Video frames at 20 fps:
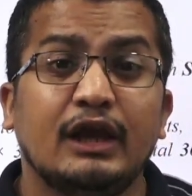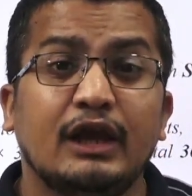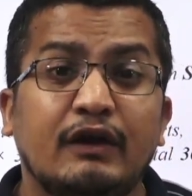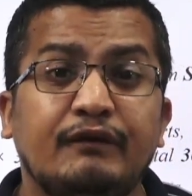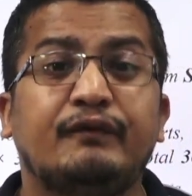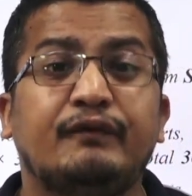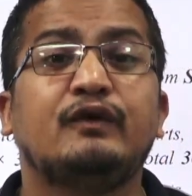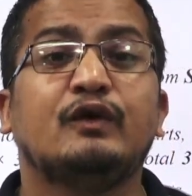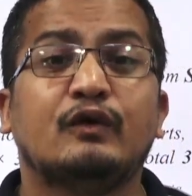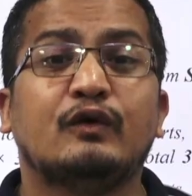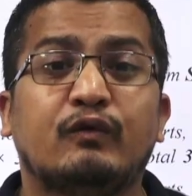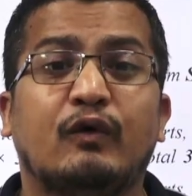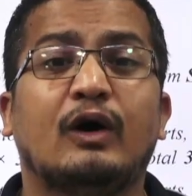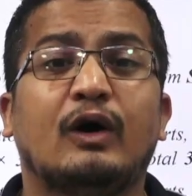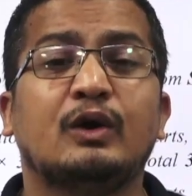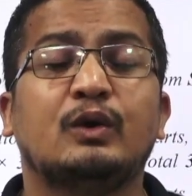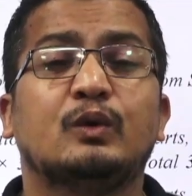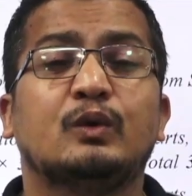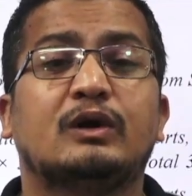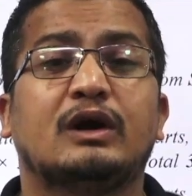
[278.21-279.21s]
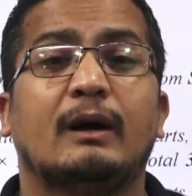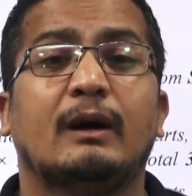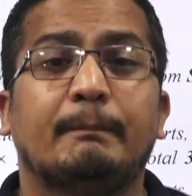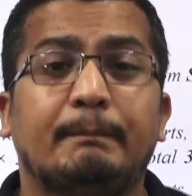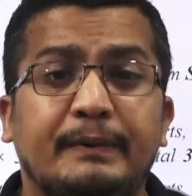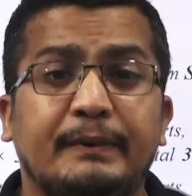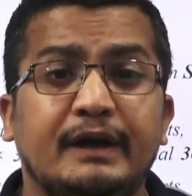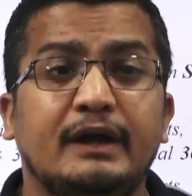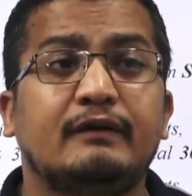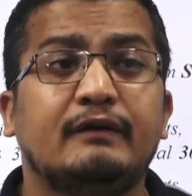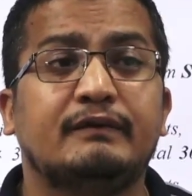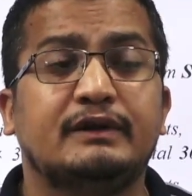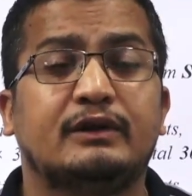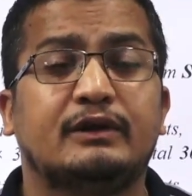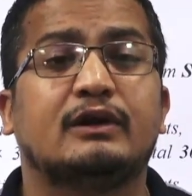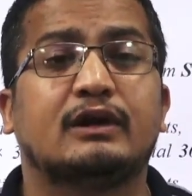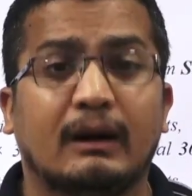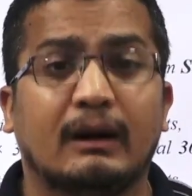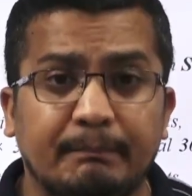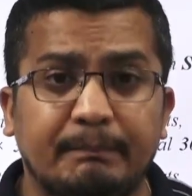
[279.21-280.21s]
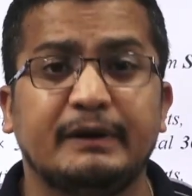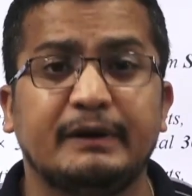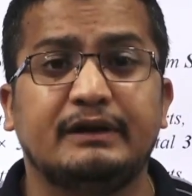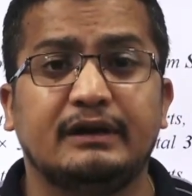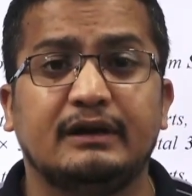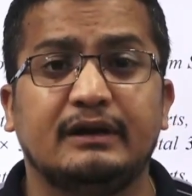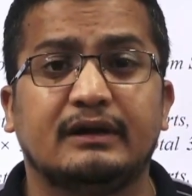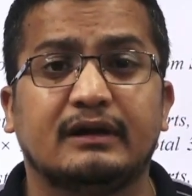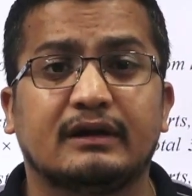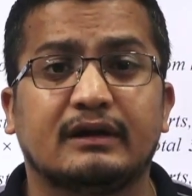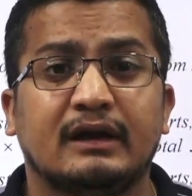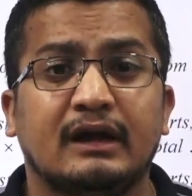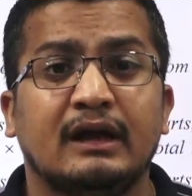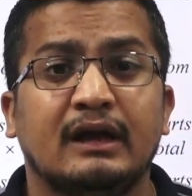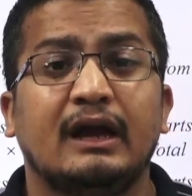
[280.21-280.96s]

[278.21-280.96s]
if you want to compete with your competitor